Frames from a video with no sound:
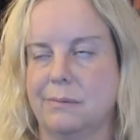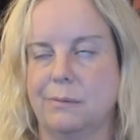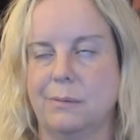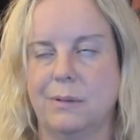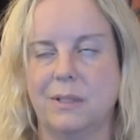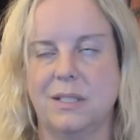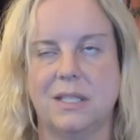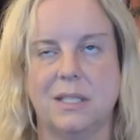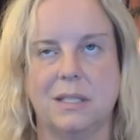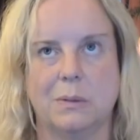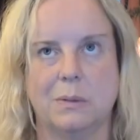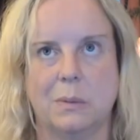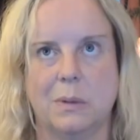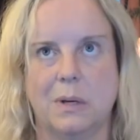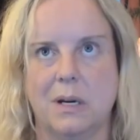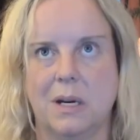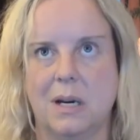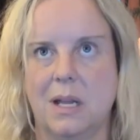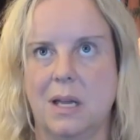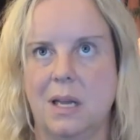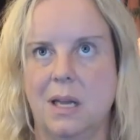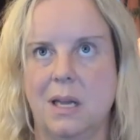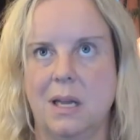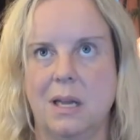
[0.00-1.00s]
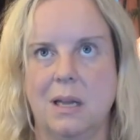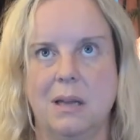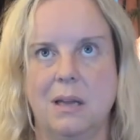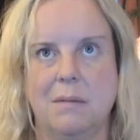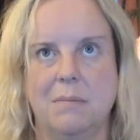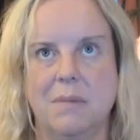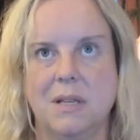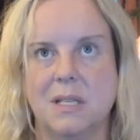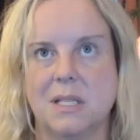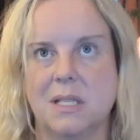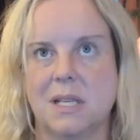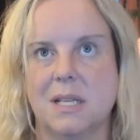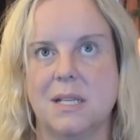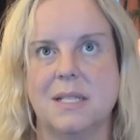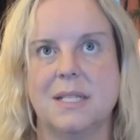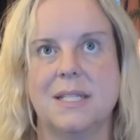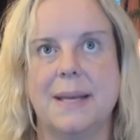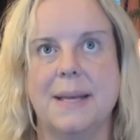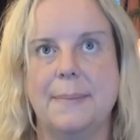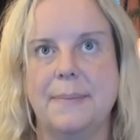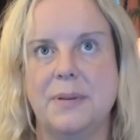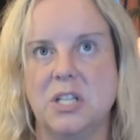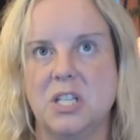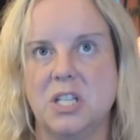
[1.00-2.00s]
what's the word?
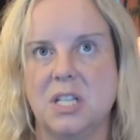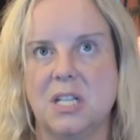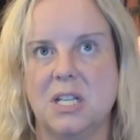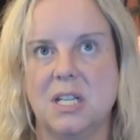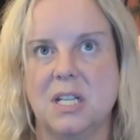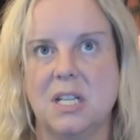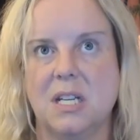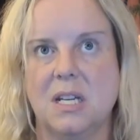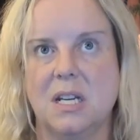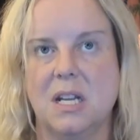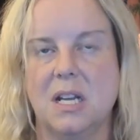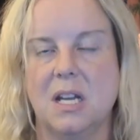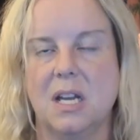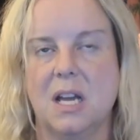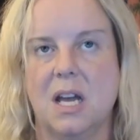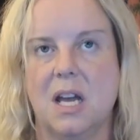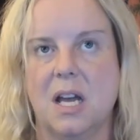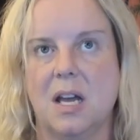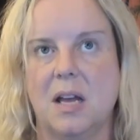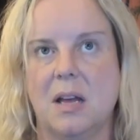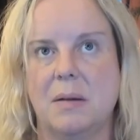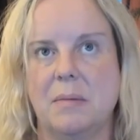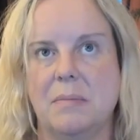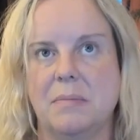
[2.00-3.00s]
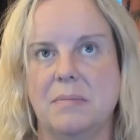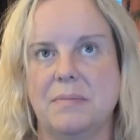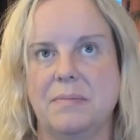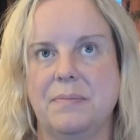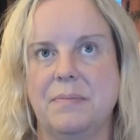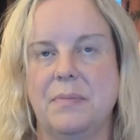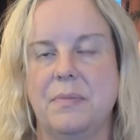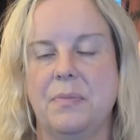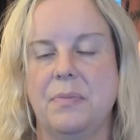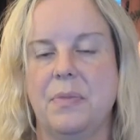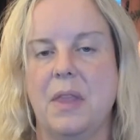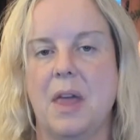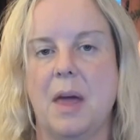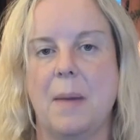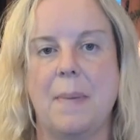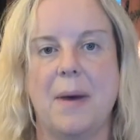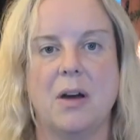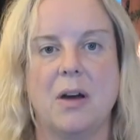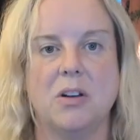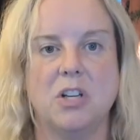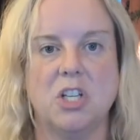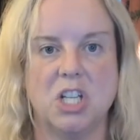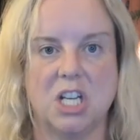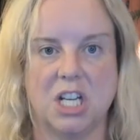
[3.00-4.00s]
Misconception
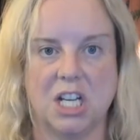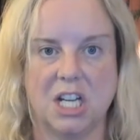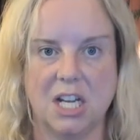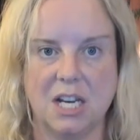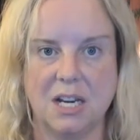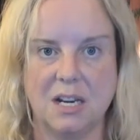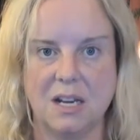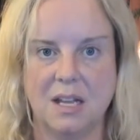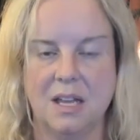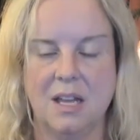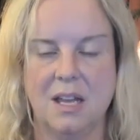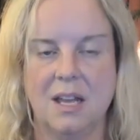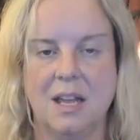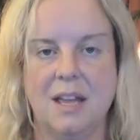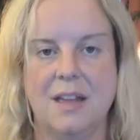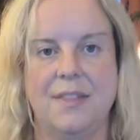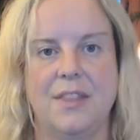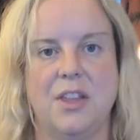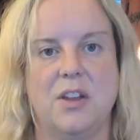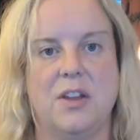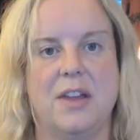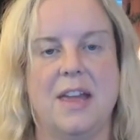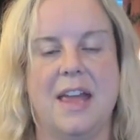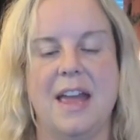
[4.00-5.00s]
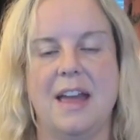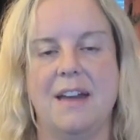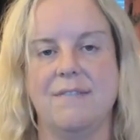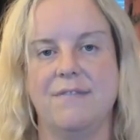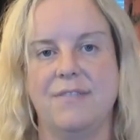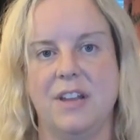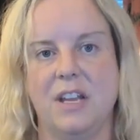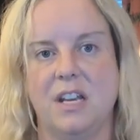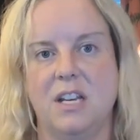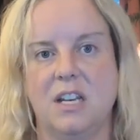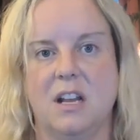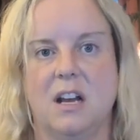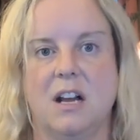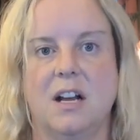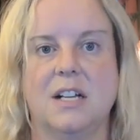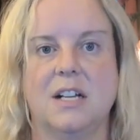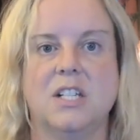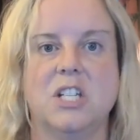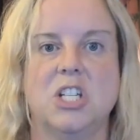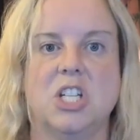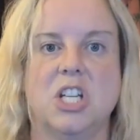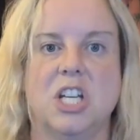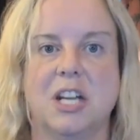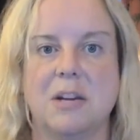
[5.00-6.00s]
about chicken, that you can't feed
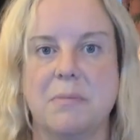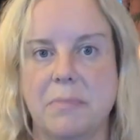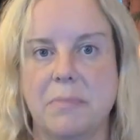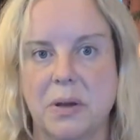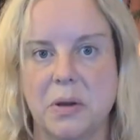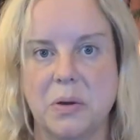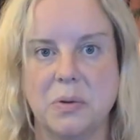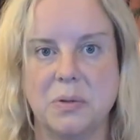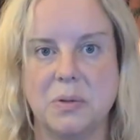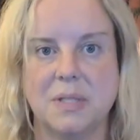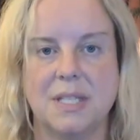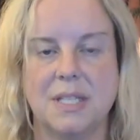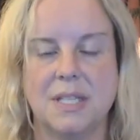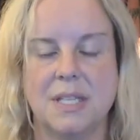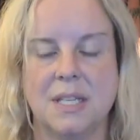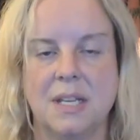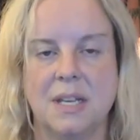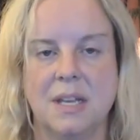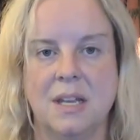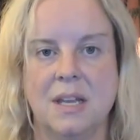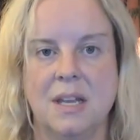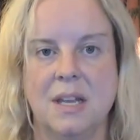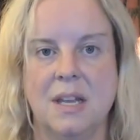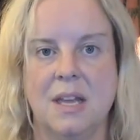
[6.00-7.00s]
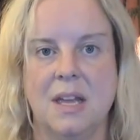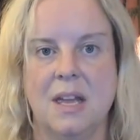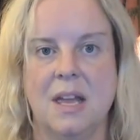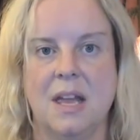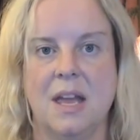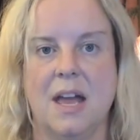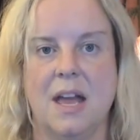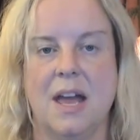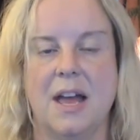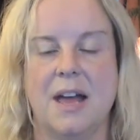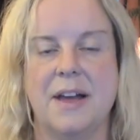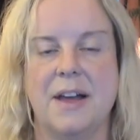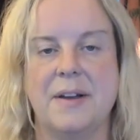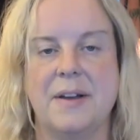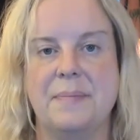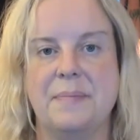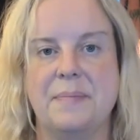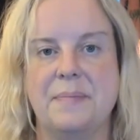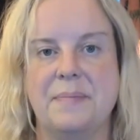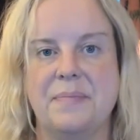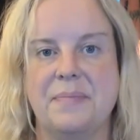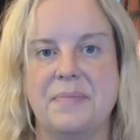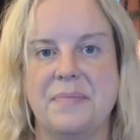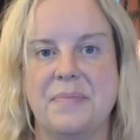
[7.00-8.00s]
dogs chicken bones.
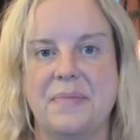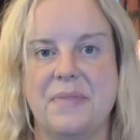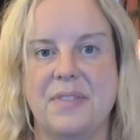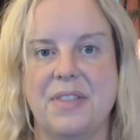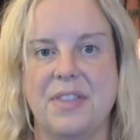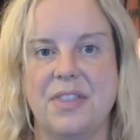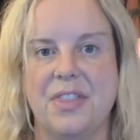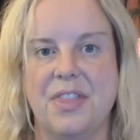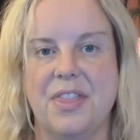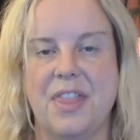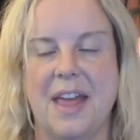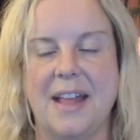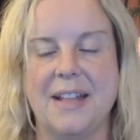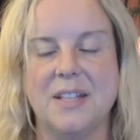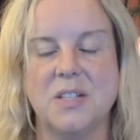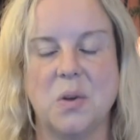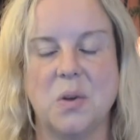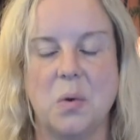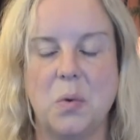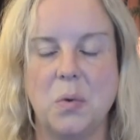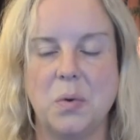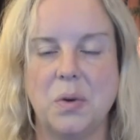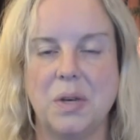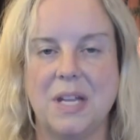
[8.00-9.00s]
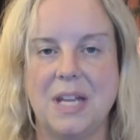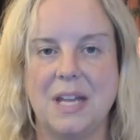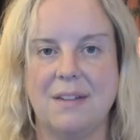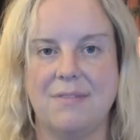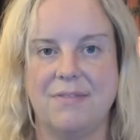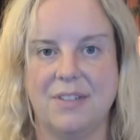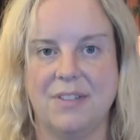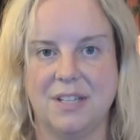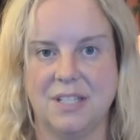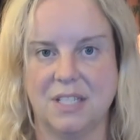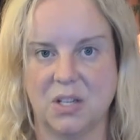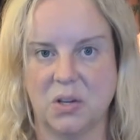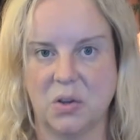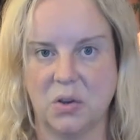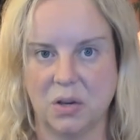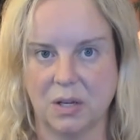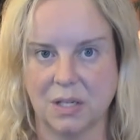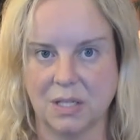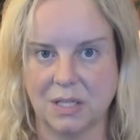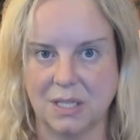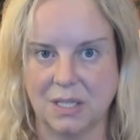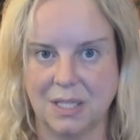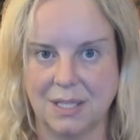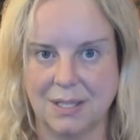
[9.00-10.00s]
Um, that's only if it's
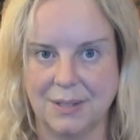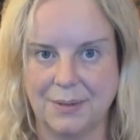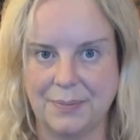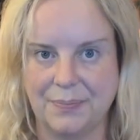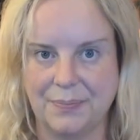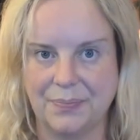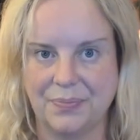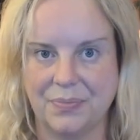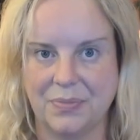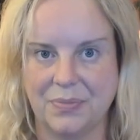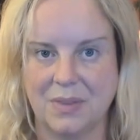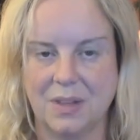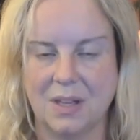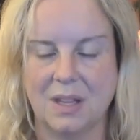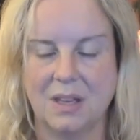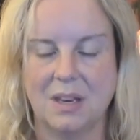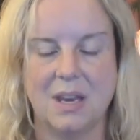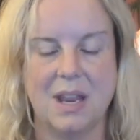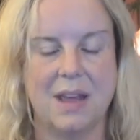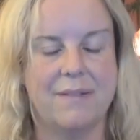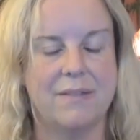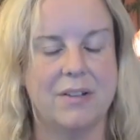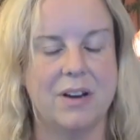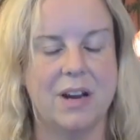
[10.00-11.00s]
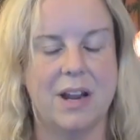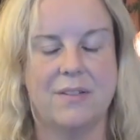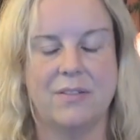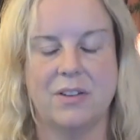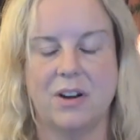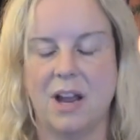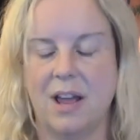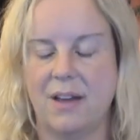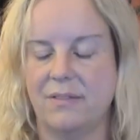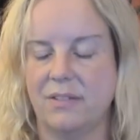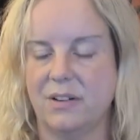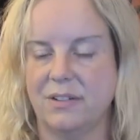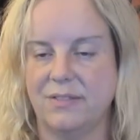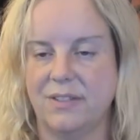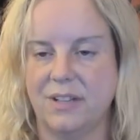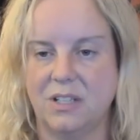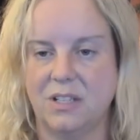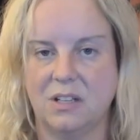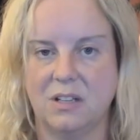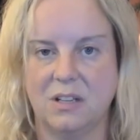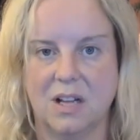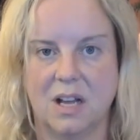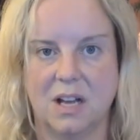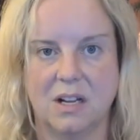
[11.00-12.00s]
cooked. Never, ever, ever
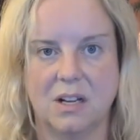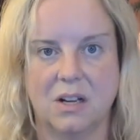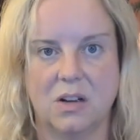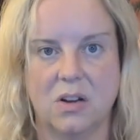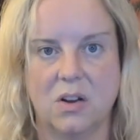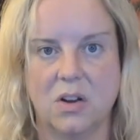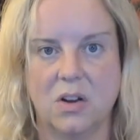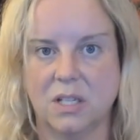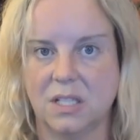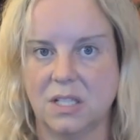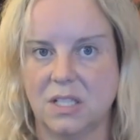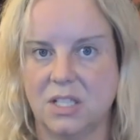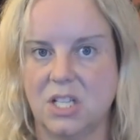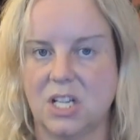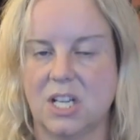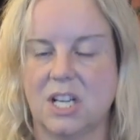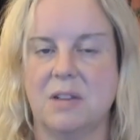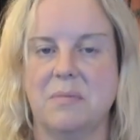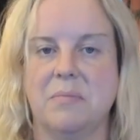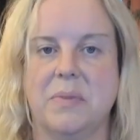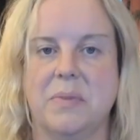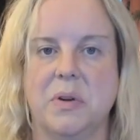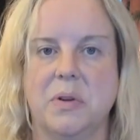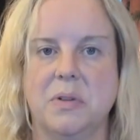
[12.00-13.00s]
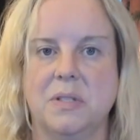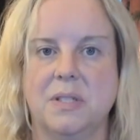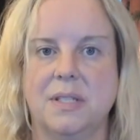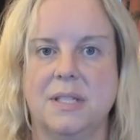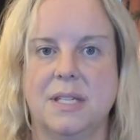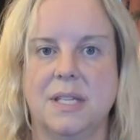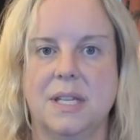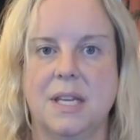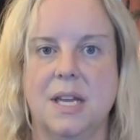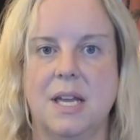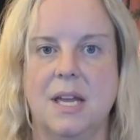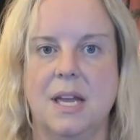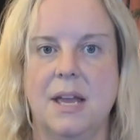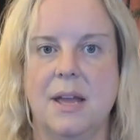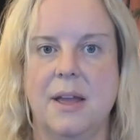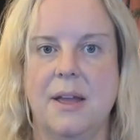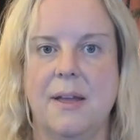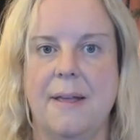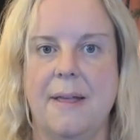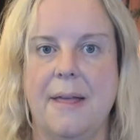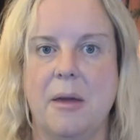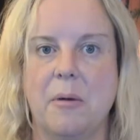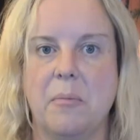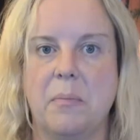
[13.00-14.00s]
feed your dog cooked chicken bones.
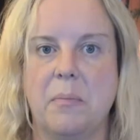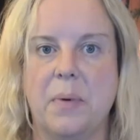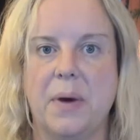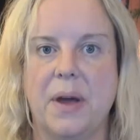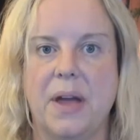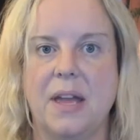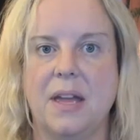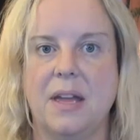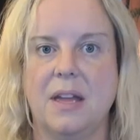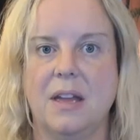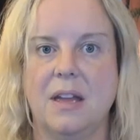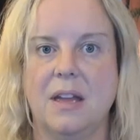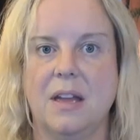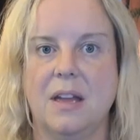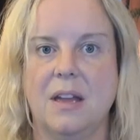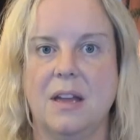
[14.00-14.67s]
But